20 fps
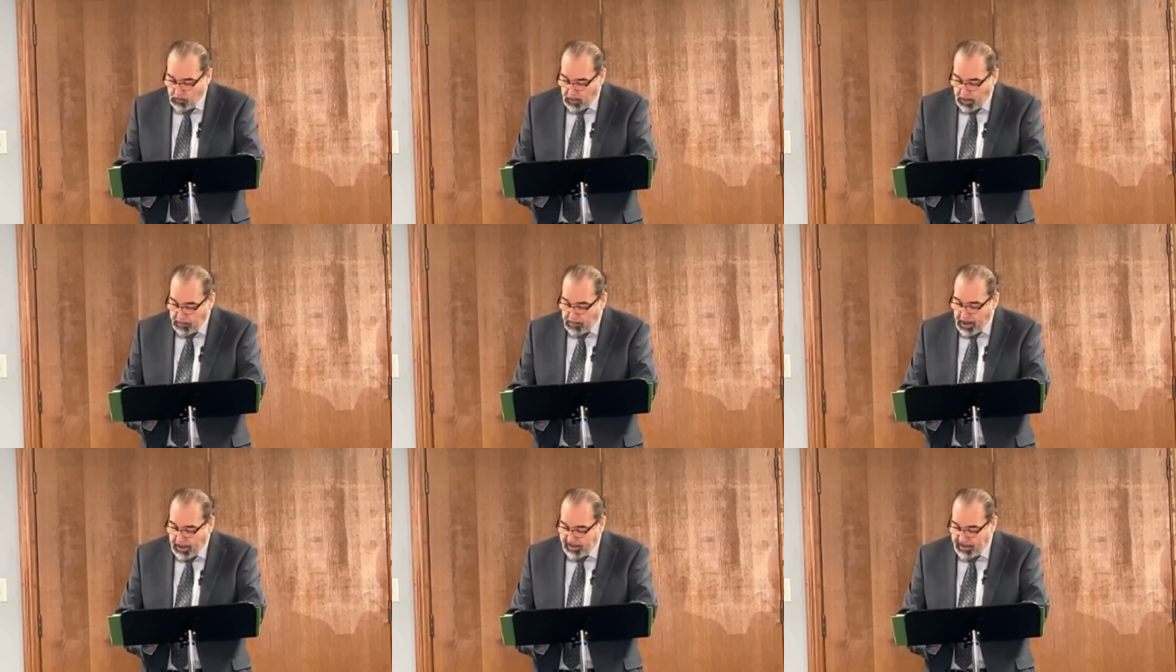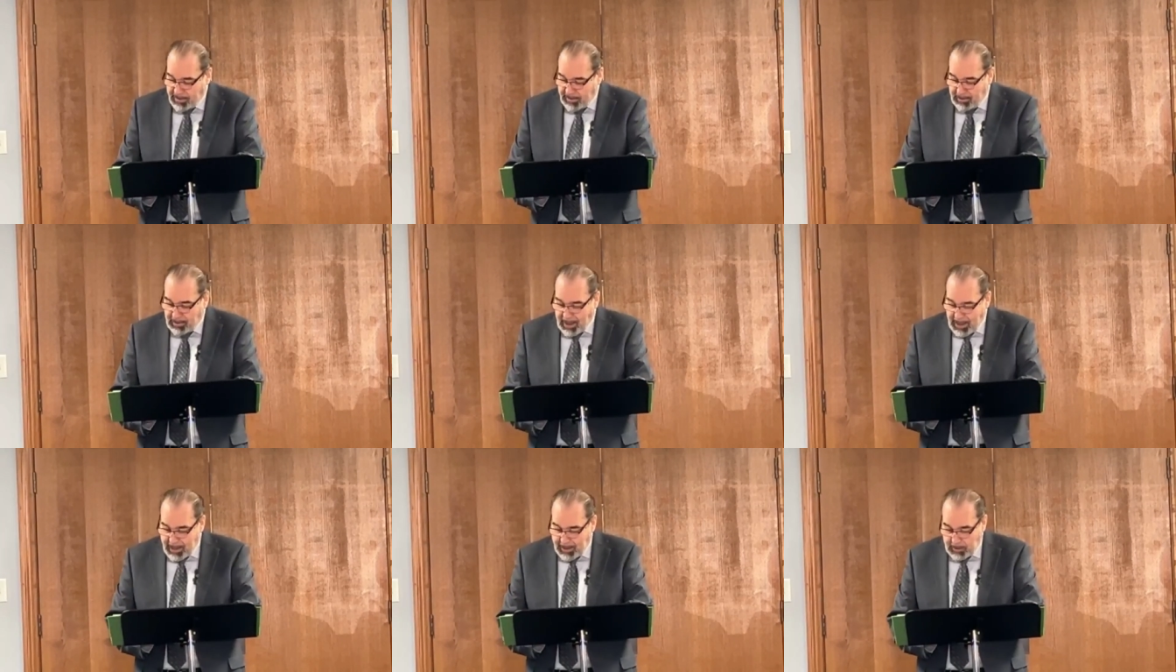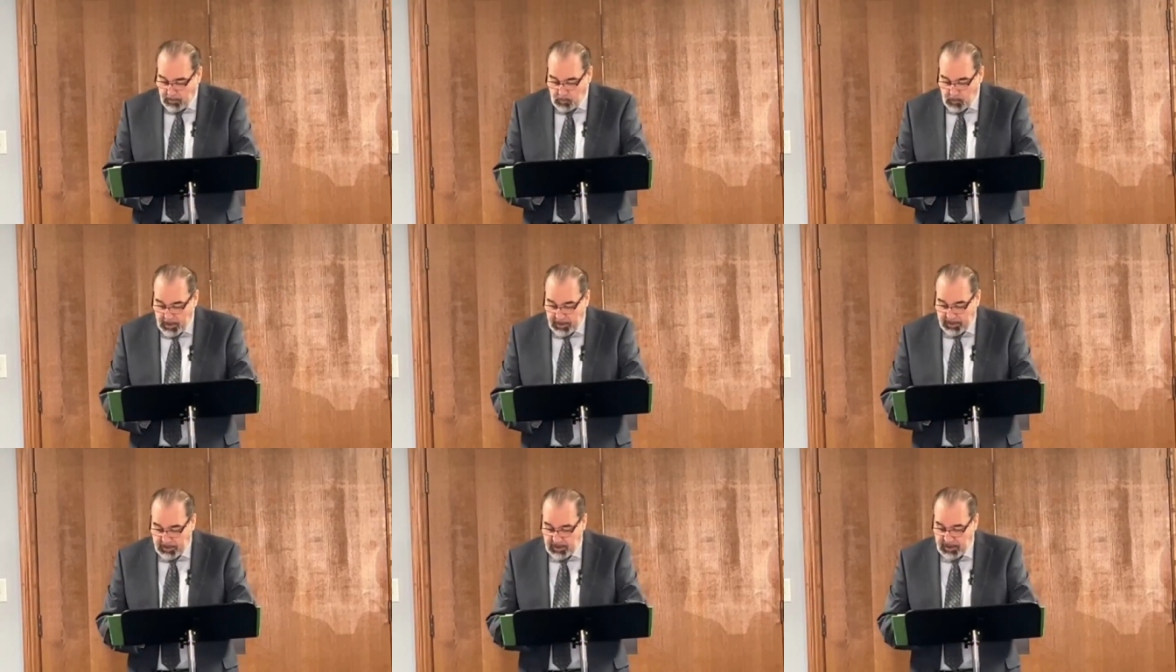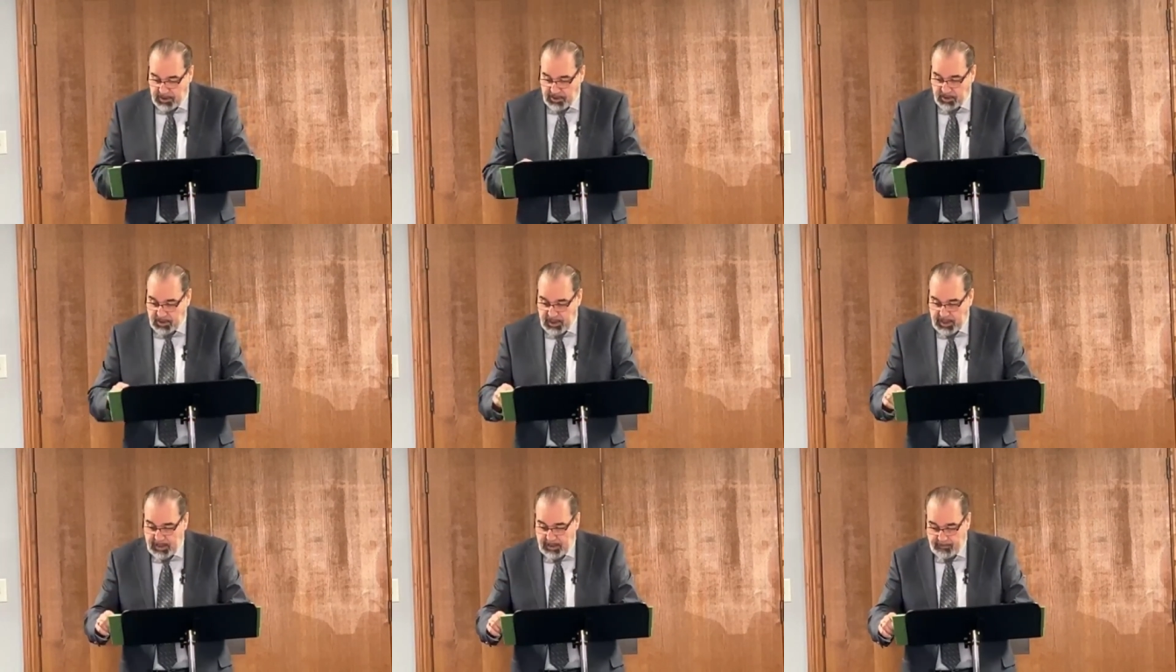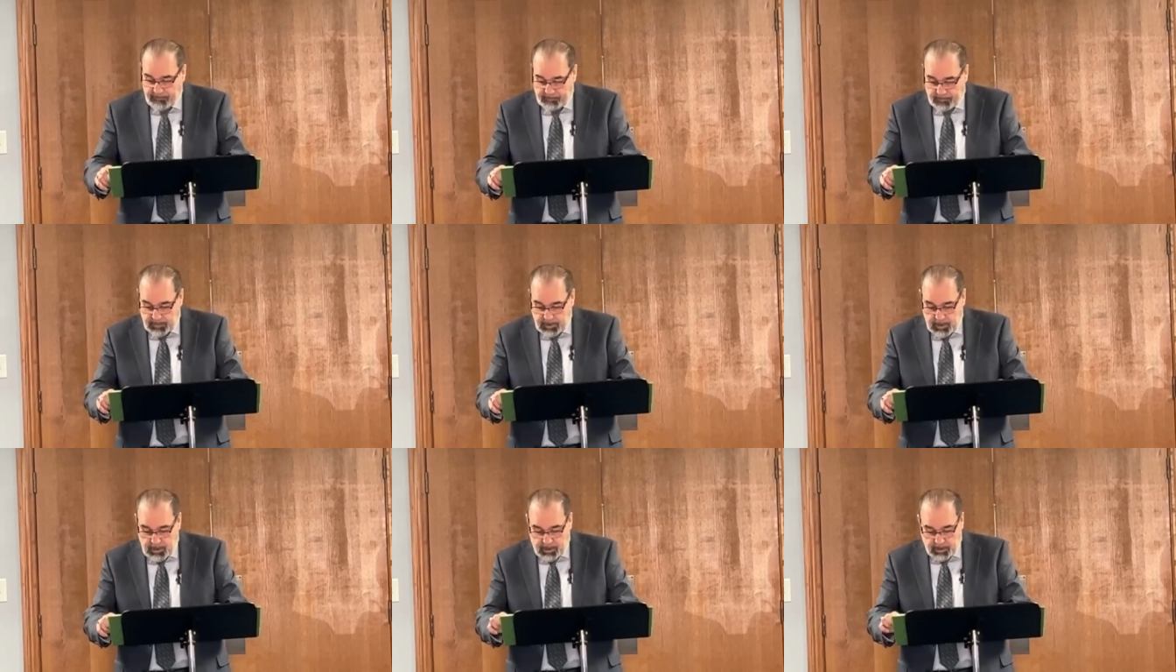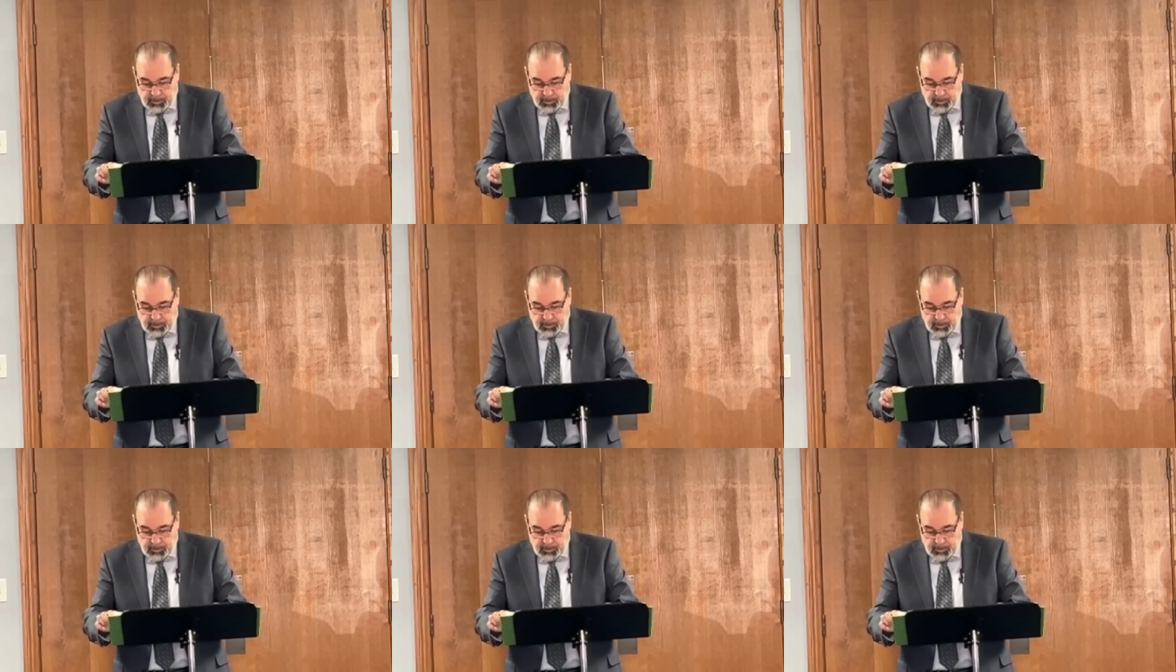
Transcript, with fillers: whereby they lie in wait to deceive.